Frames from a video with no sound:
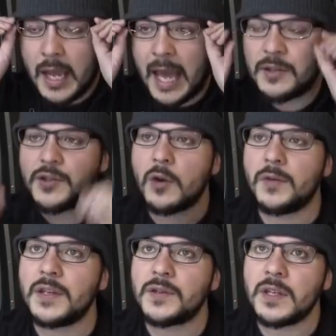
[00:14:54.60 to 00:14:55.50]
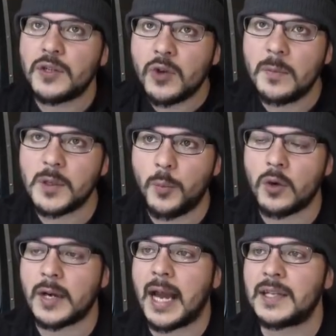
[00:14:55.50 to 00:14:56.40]
And so these these Trump
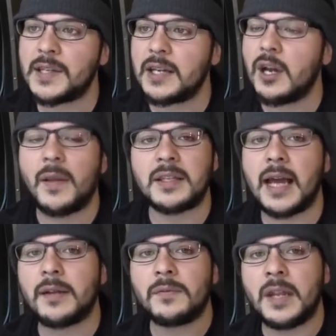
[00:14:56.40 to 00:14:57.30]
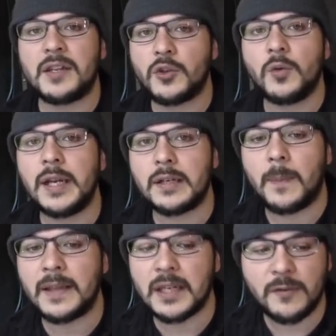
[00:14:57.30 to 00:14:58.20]
supporter guys said, no, that's not. They disagreed.
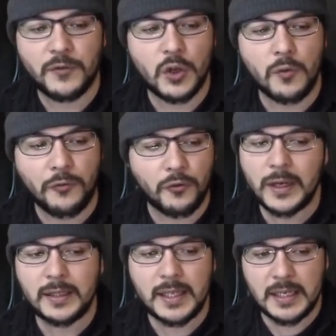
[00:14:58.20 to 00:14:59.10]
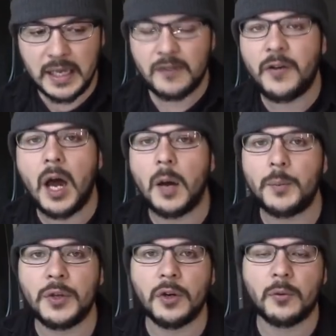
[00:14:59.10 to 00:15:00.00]
They said if you freely give
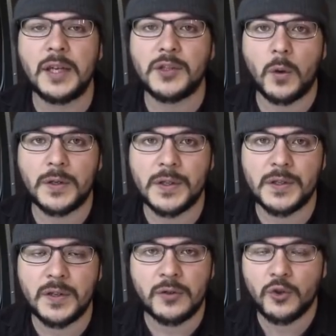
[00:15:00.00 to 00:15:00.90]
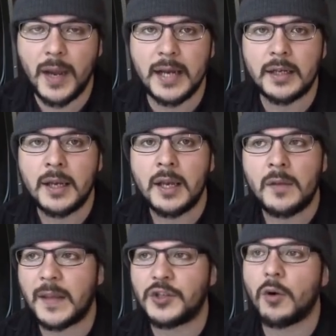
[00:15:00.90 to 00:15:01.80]
up your resources in trade,
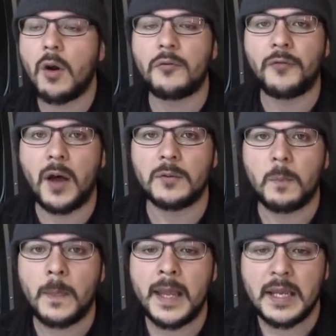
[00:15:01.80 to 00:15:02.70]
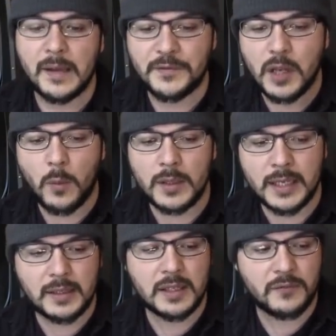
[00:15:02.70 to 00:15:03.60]
that's your own fault. If someone
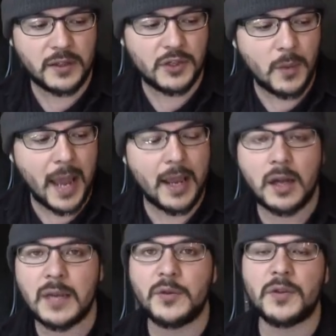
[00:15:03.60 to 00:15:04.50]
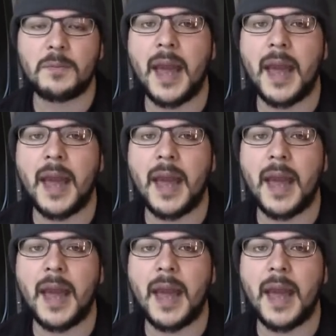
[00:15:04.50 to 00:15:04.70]
can convince you, hey, I'll give you this